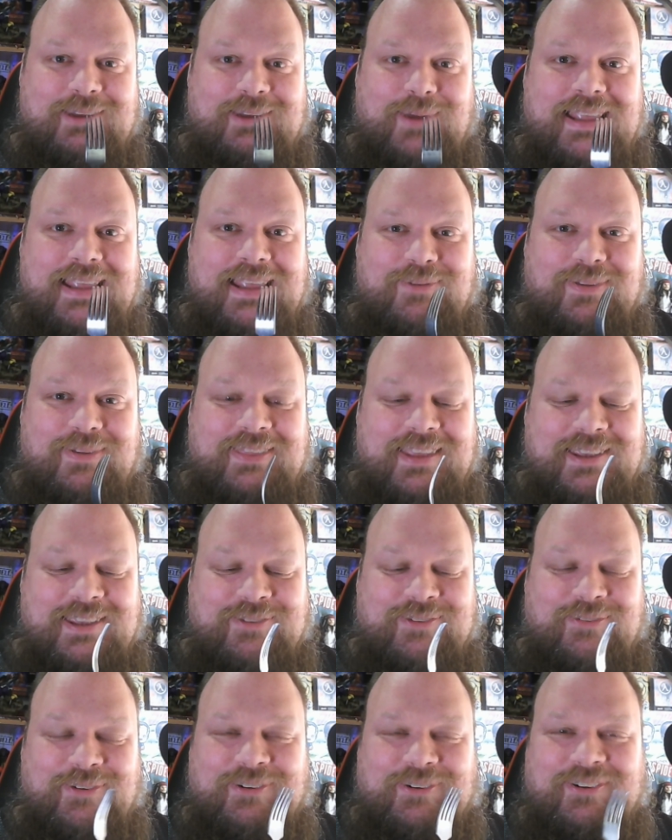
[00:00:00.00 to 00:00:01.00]
eat with this
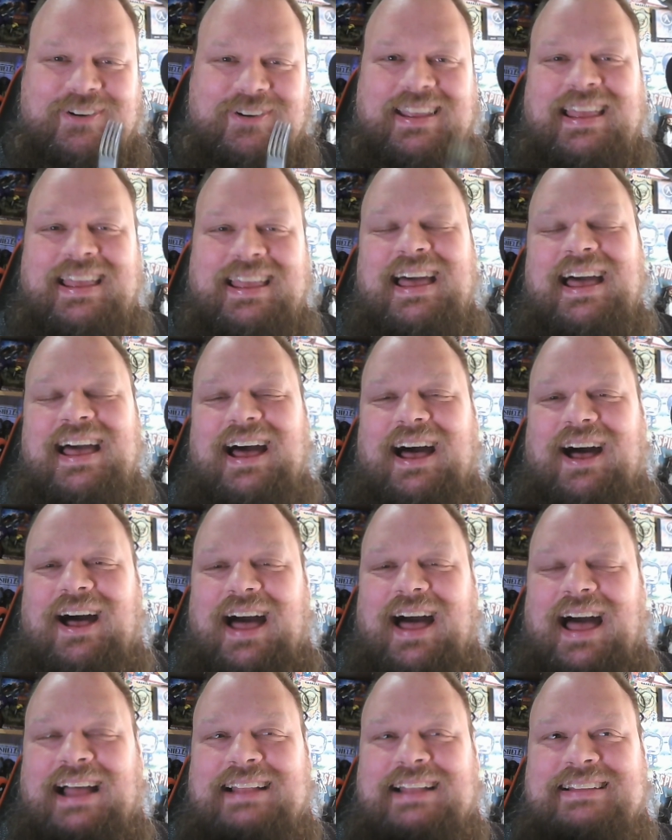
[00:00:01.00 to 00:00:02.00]
fork.
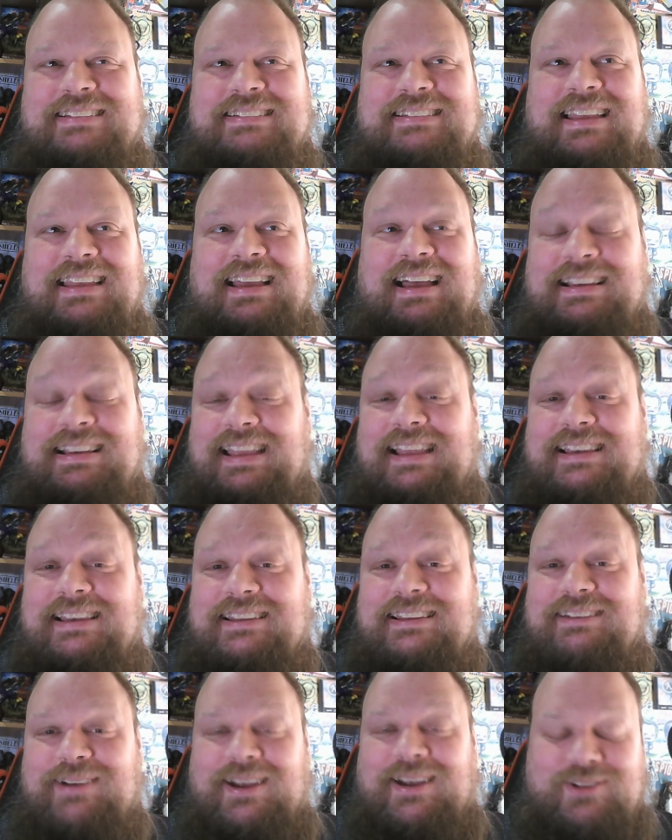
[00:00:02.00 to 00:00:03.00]
And I did.
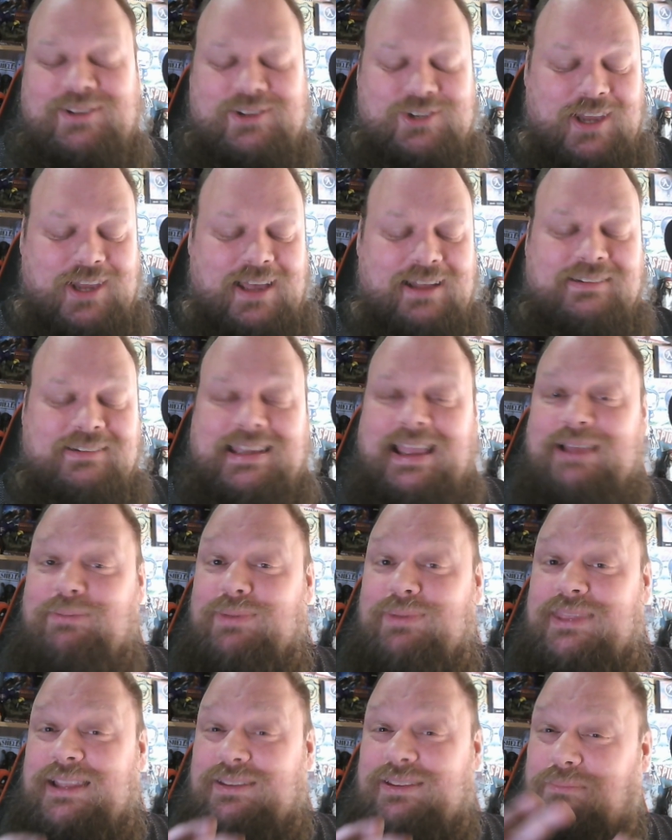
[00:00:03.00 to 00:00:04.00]
When I was a child, I ate
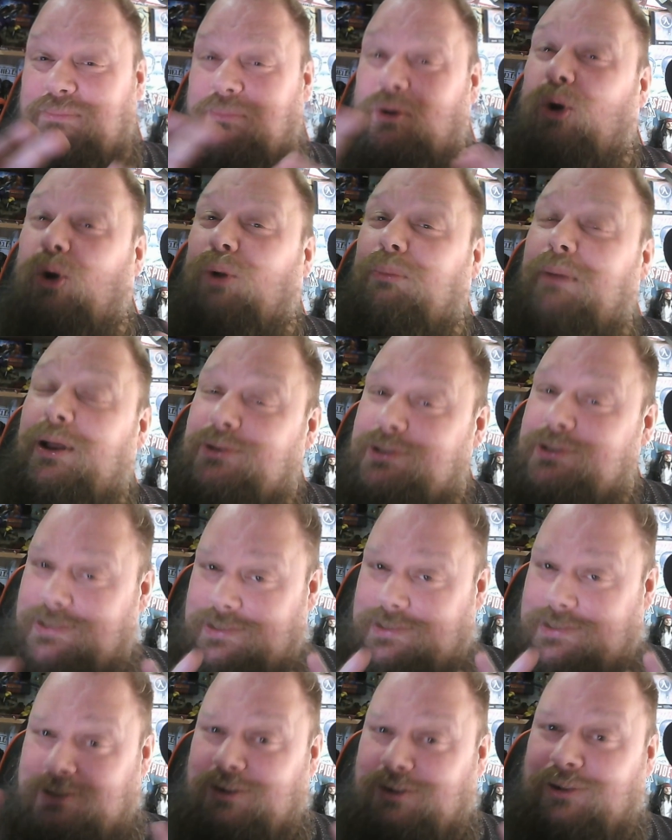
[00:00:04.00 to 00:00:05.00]
with it
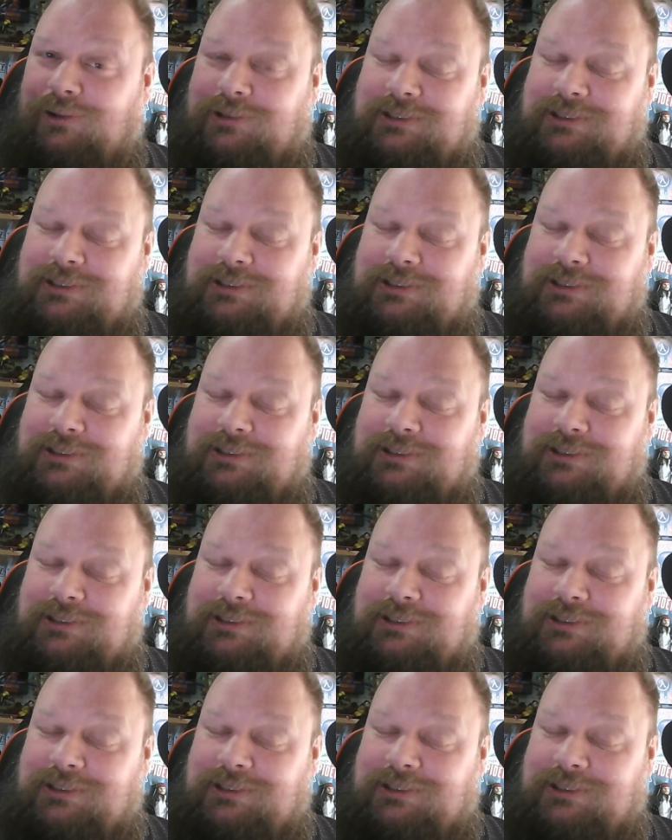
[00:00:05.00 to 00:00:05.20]
almost all the